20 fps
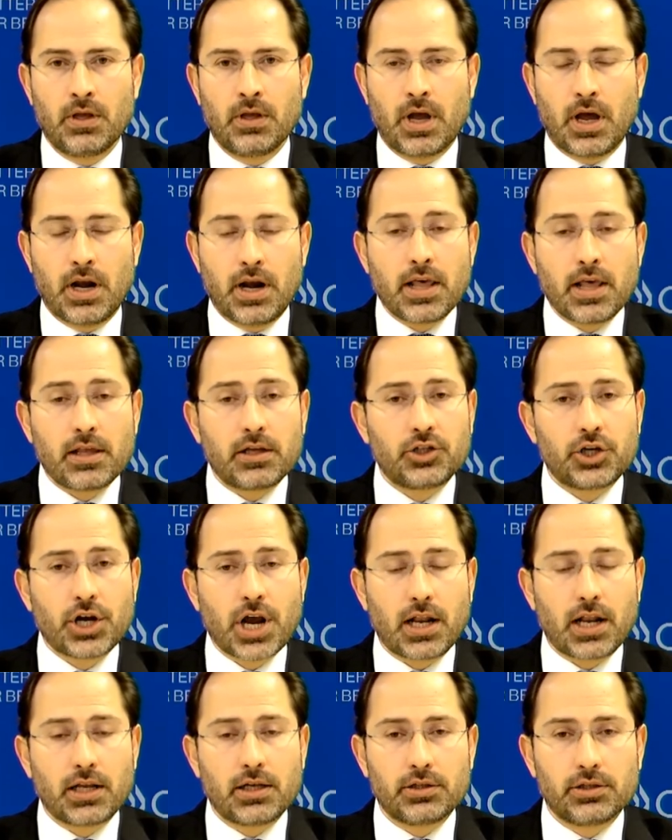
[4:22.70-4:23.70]
Another
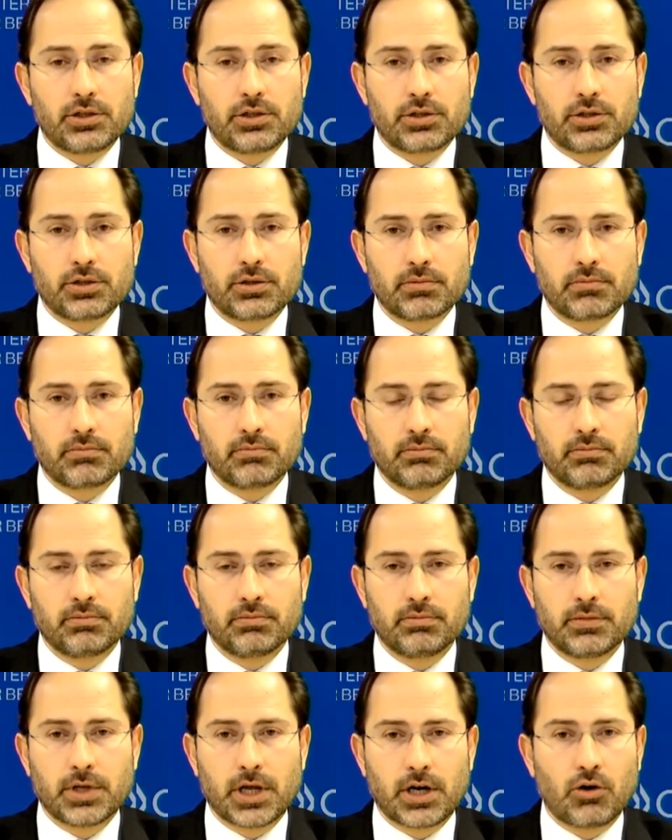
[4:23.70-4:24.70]
challenge
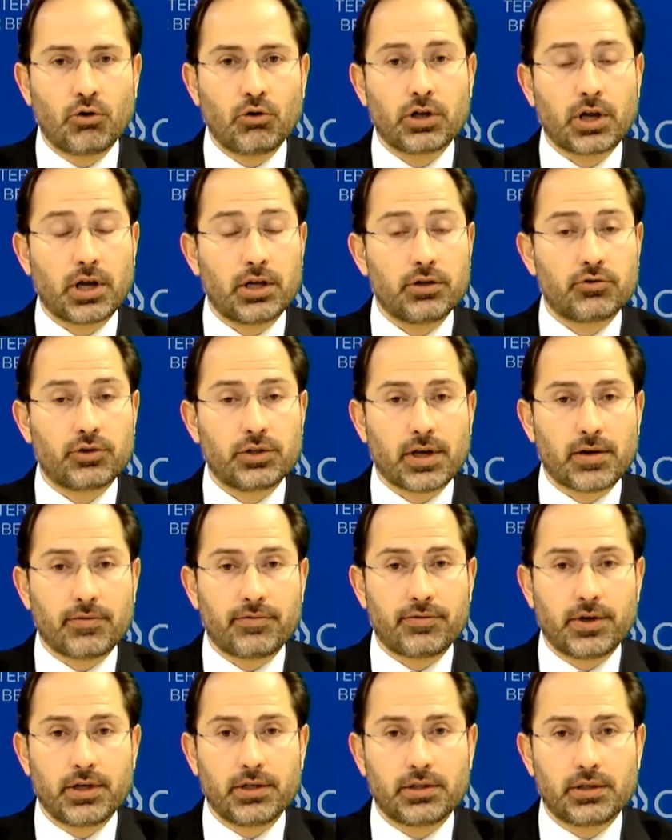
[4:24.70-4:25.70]
that all countries are
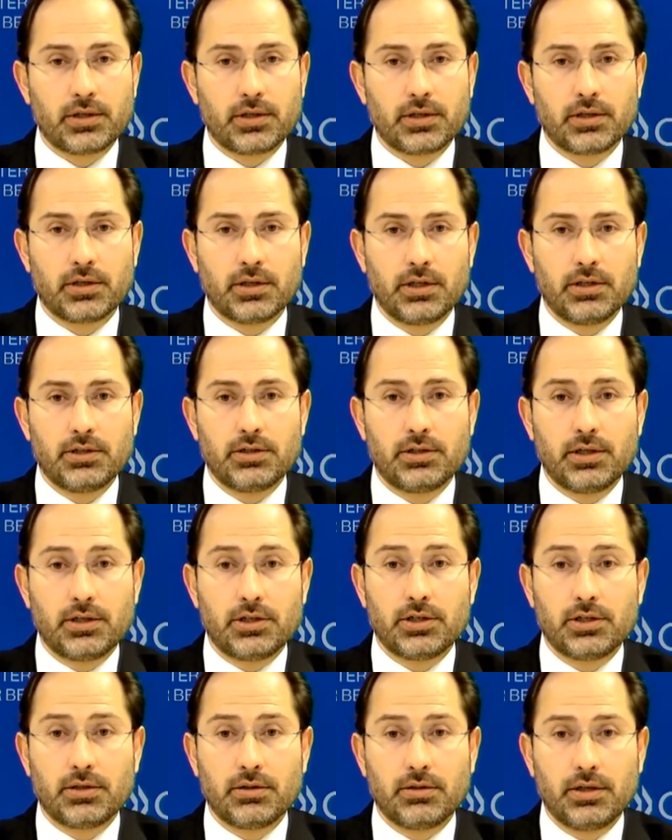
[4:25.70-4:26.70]
facing is dig
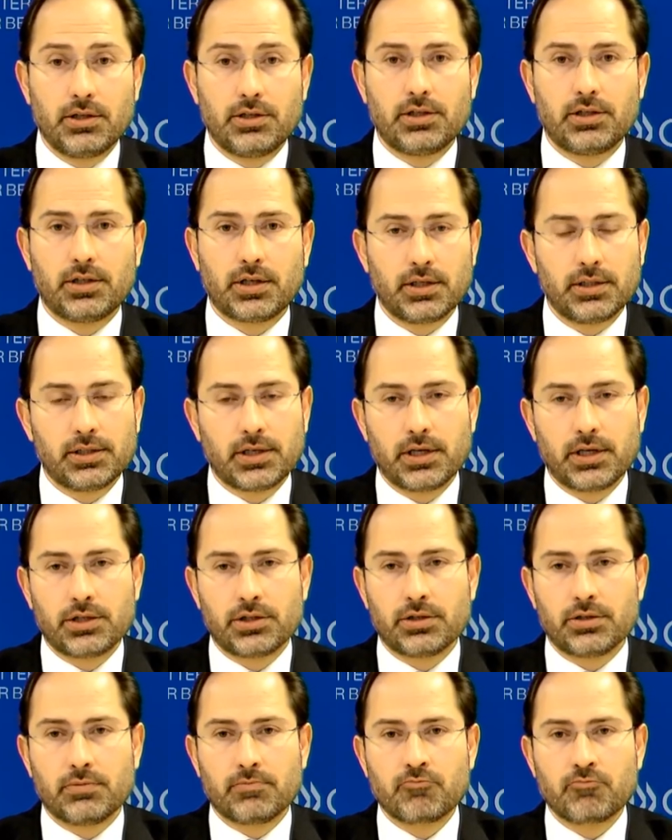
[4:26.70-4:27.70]

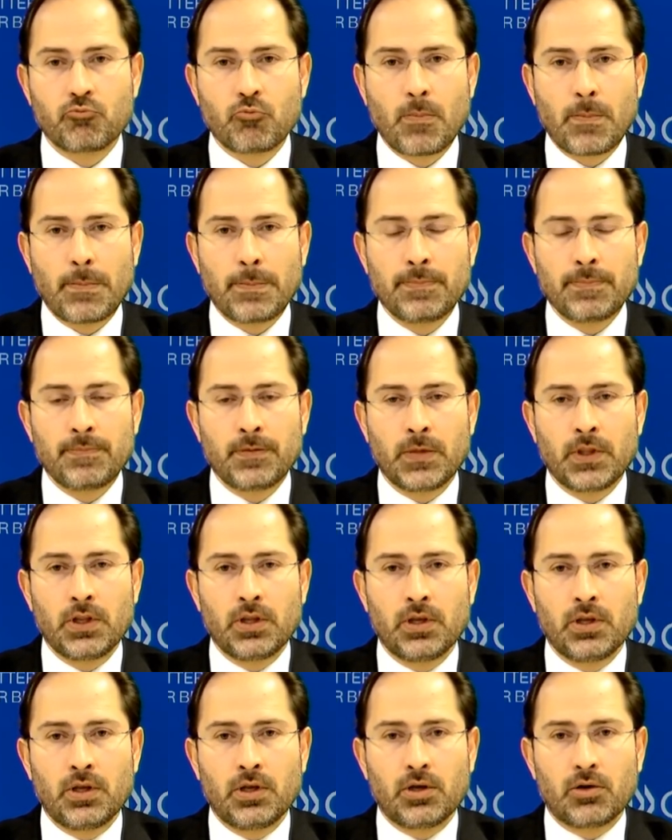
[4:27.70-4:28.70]
digitalization.
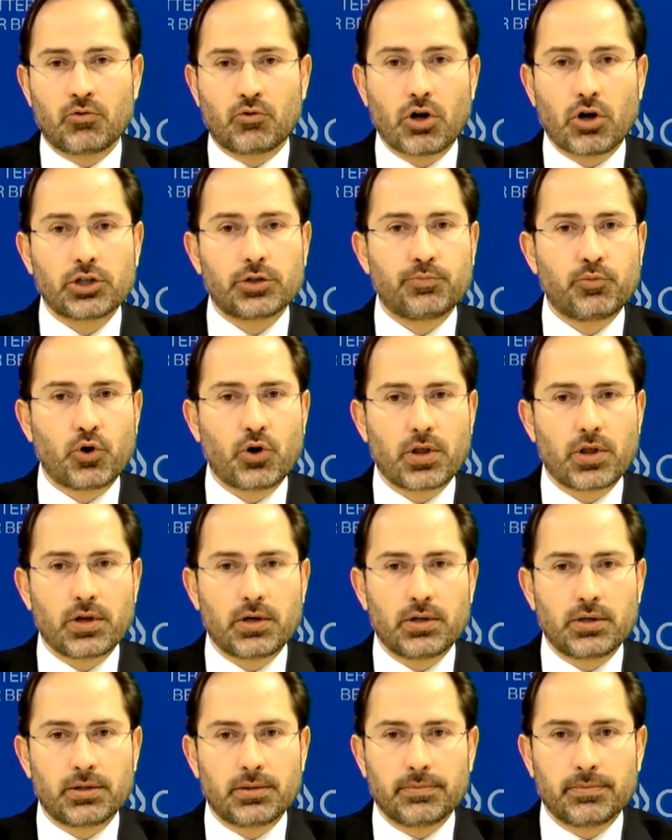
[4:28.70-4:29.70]

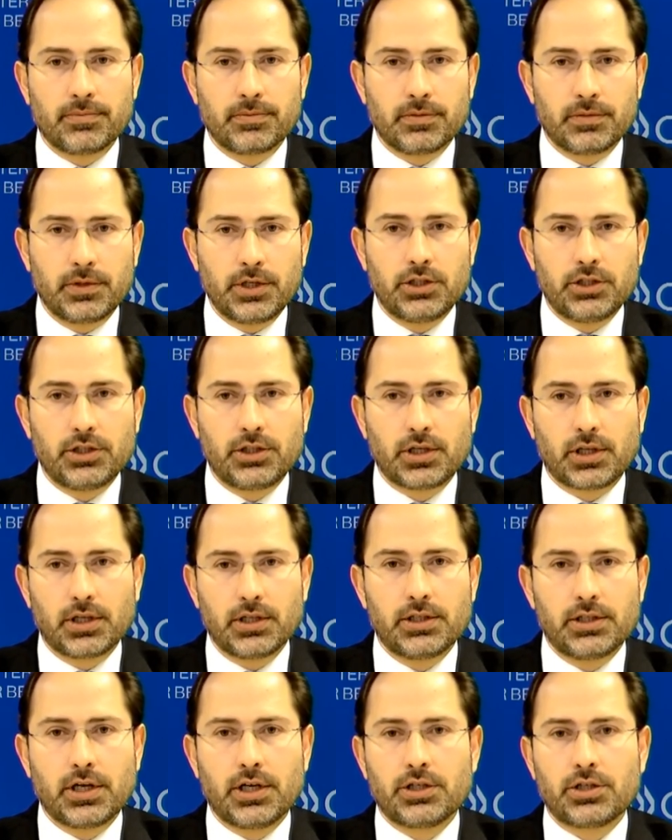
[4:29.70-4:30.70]
Cross-border
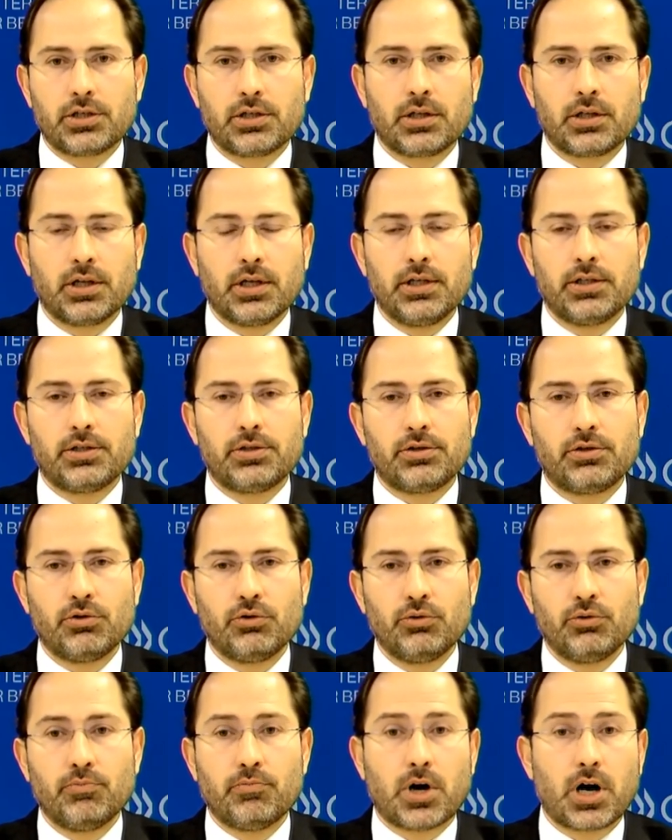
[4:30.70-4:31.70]
digitalization leads
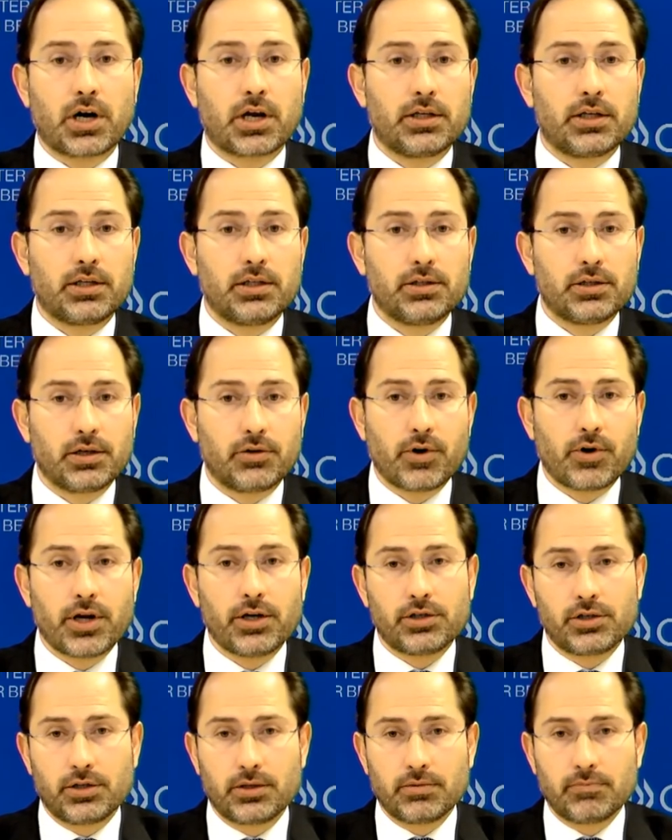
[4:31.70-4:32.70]
to market
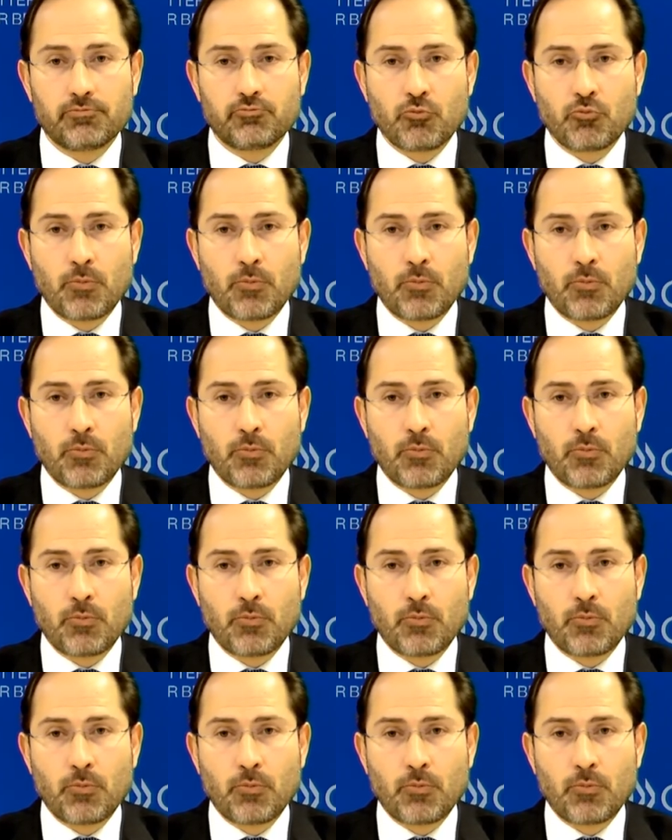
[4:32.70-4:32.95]
integration